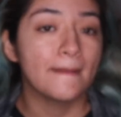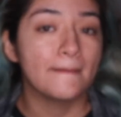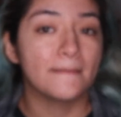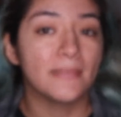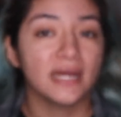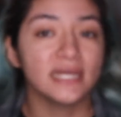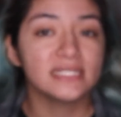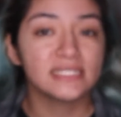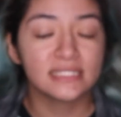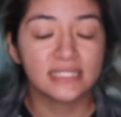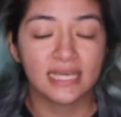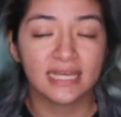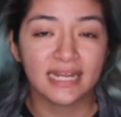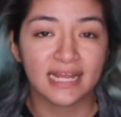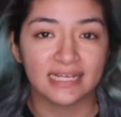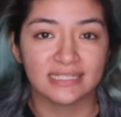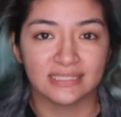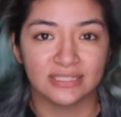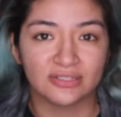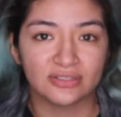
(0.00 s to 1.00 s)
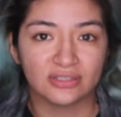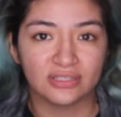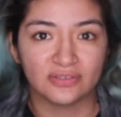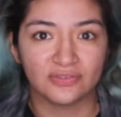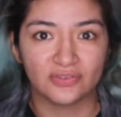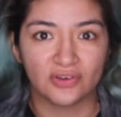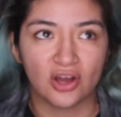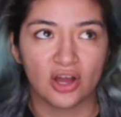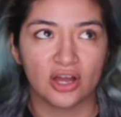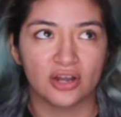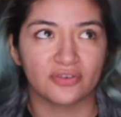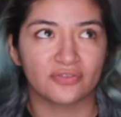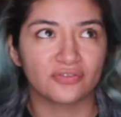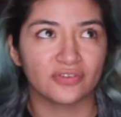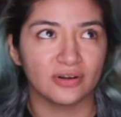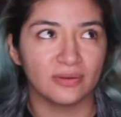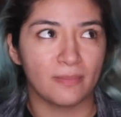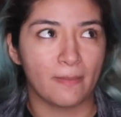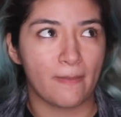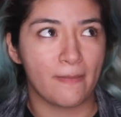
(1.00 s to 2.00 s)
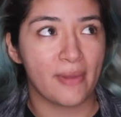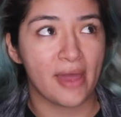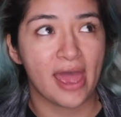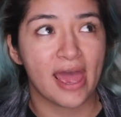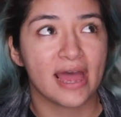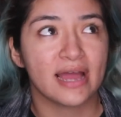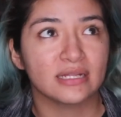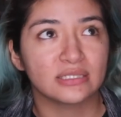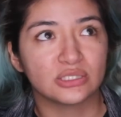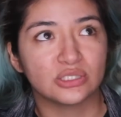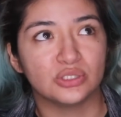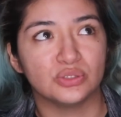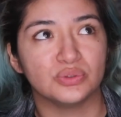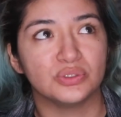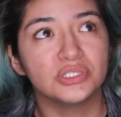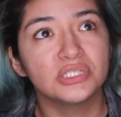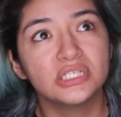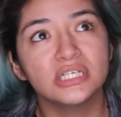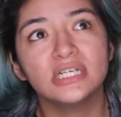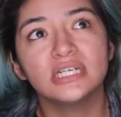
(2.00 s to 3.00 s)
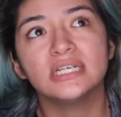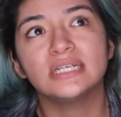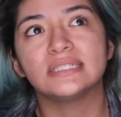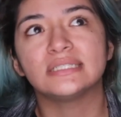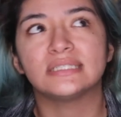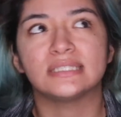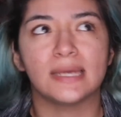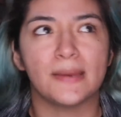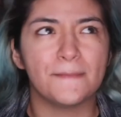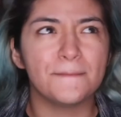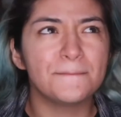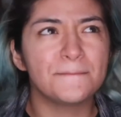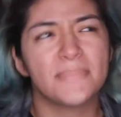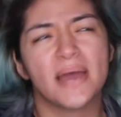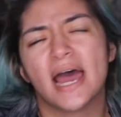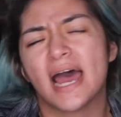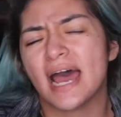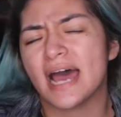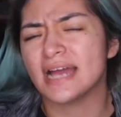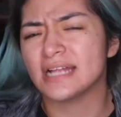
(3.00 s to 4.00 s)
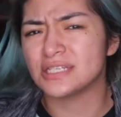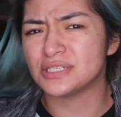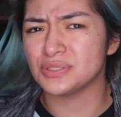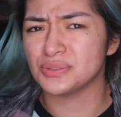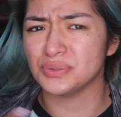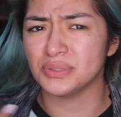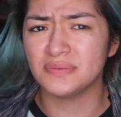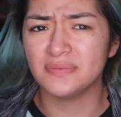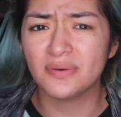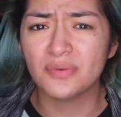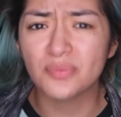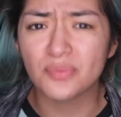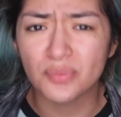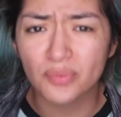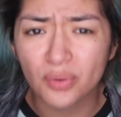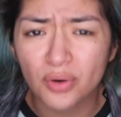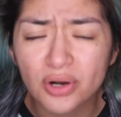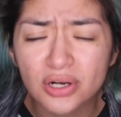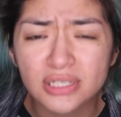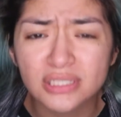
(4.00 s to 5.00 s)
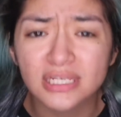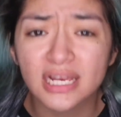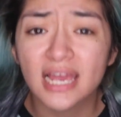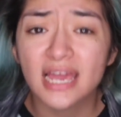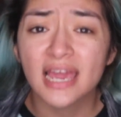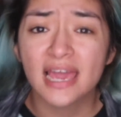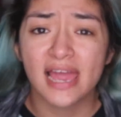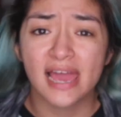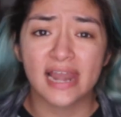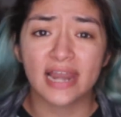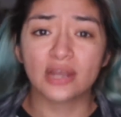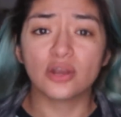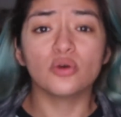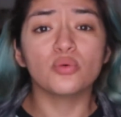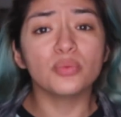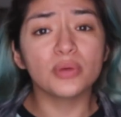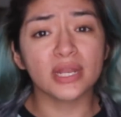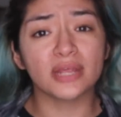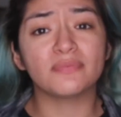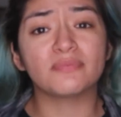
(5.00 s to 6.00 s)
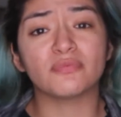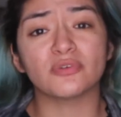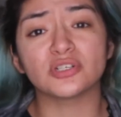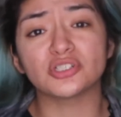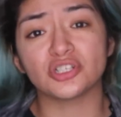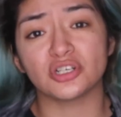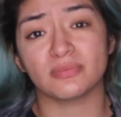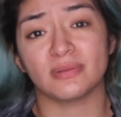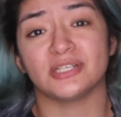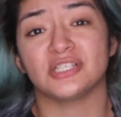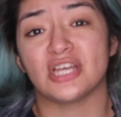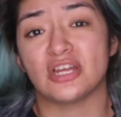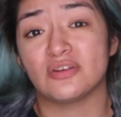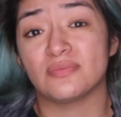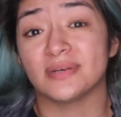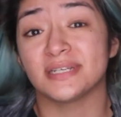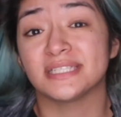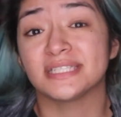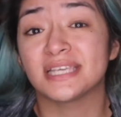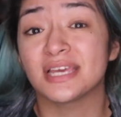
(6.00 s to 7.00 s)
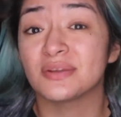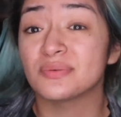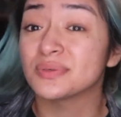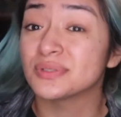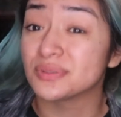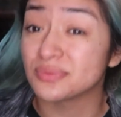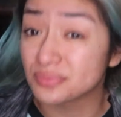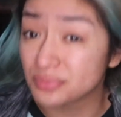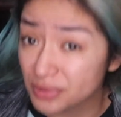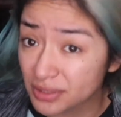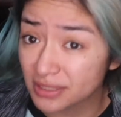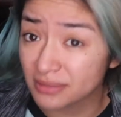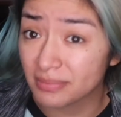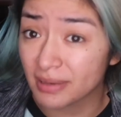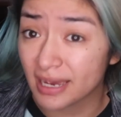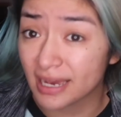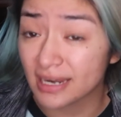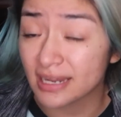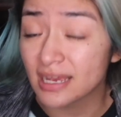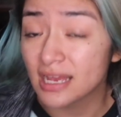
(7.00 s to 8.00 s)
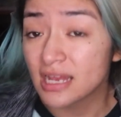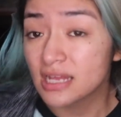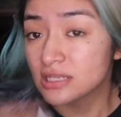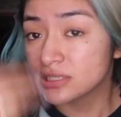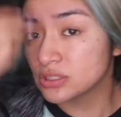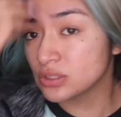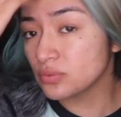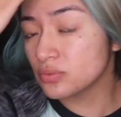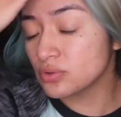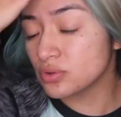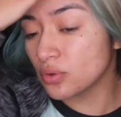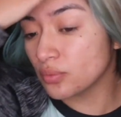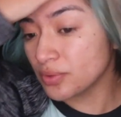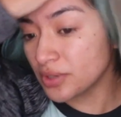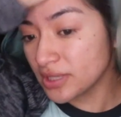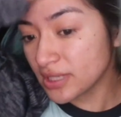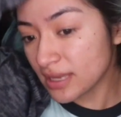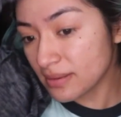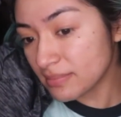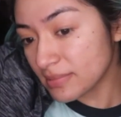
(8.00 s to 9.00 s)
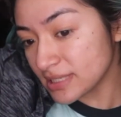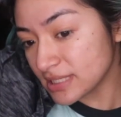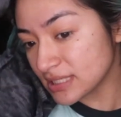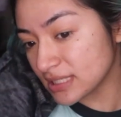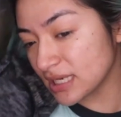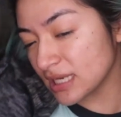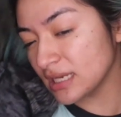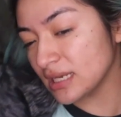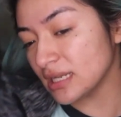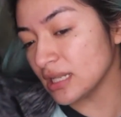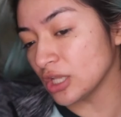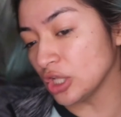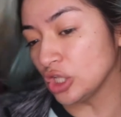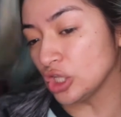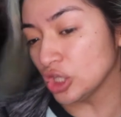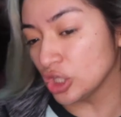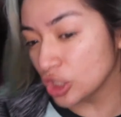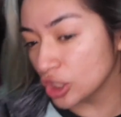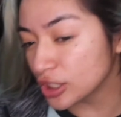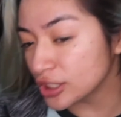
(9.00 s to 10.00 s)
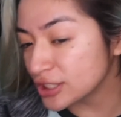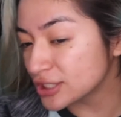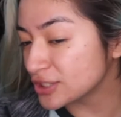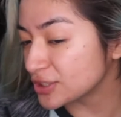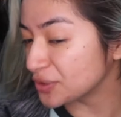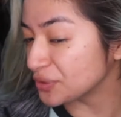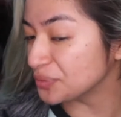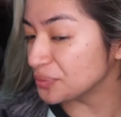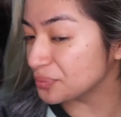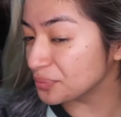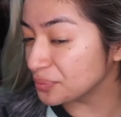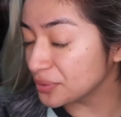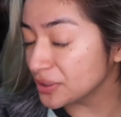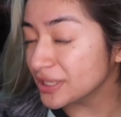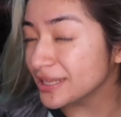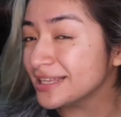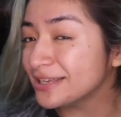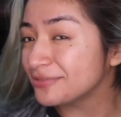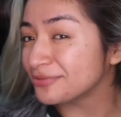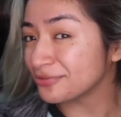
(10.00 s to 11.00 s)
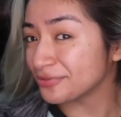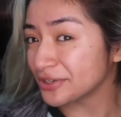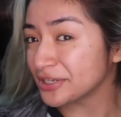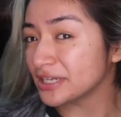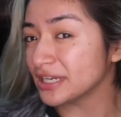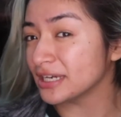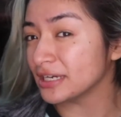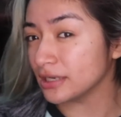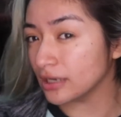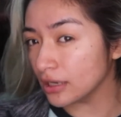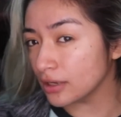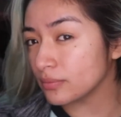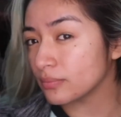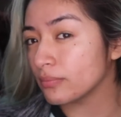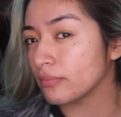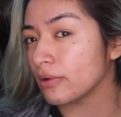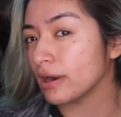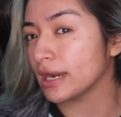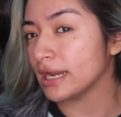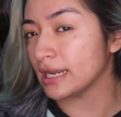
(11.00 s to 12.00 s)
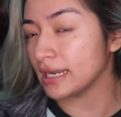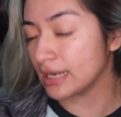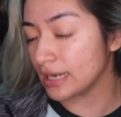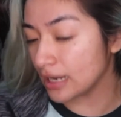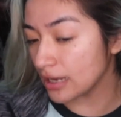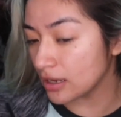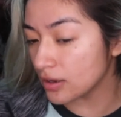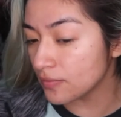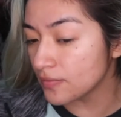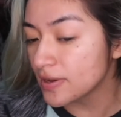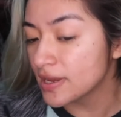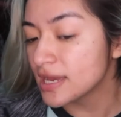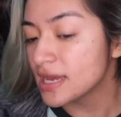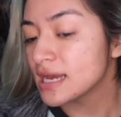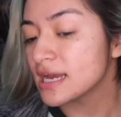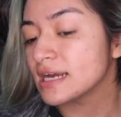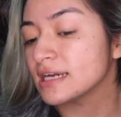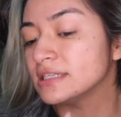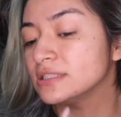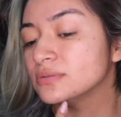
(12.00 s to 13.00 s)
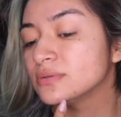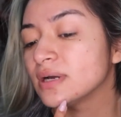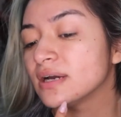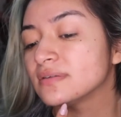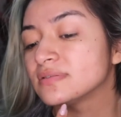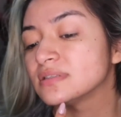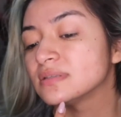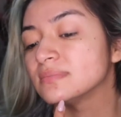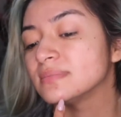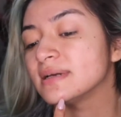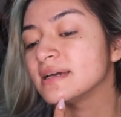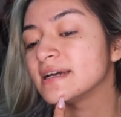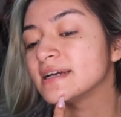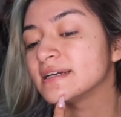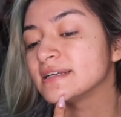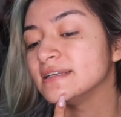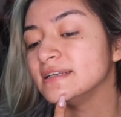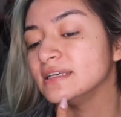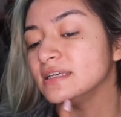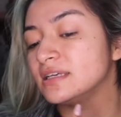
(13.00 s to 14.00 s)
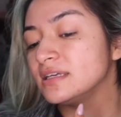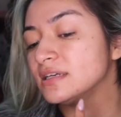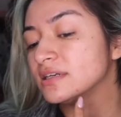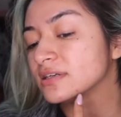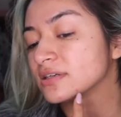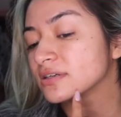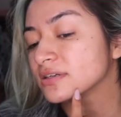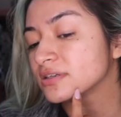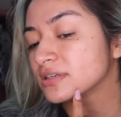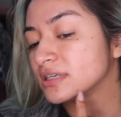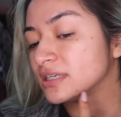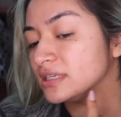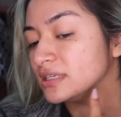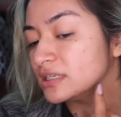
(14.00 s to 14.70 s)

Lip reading: My skin has literally gone from bad to good to bad to even worse. And I know when I first started my channel, my skin was really bad. So knowing that my skin looks really freaking good right now, I do have some acne here.